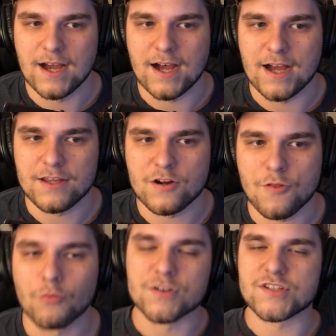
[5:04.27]
you know,
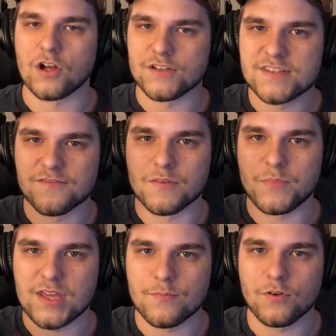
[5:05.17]
the results of the
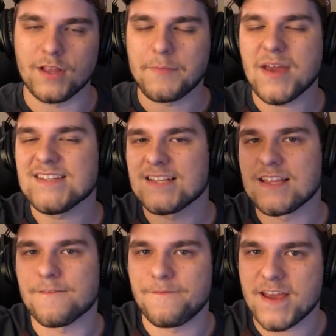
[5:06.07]
people, like
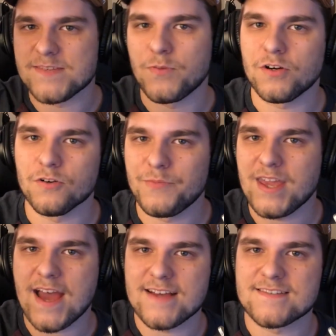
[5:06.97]
basically the Facebook group
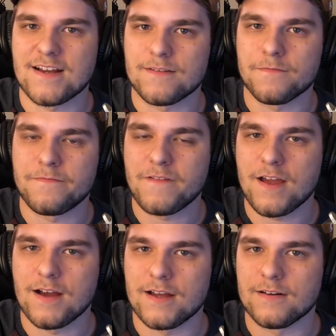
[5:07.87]
he has on
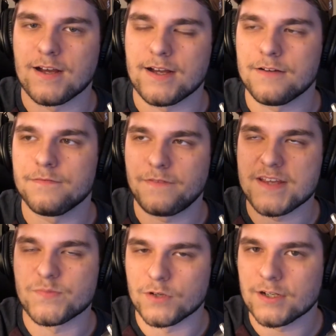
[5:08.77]

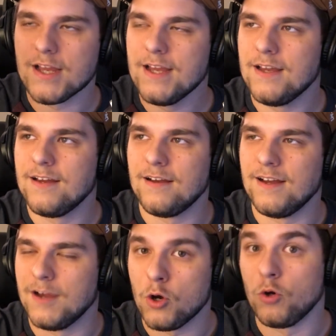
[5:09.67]
Facebook.
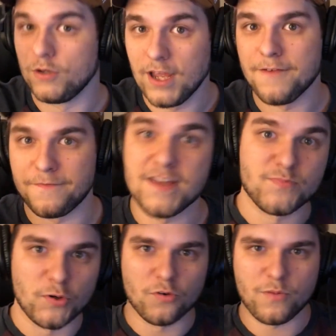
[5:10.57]
Oh yeah,
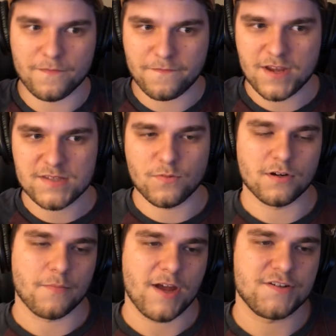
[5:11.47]
Facebook group on
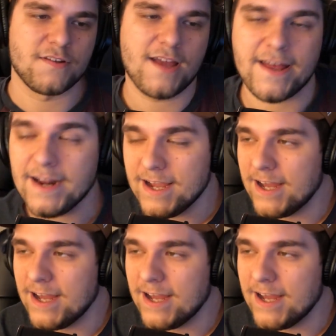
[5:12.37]
Facebook. Imagine that.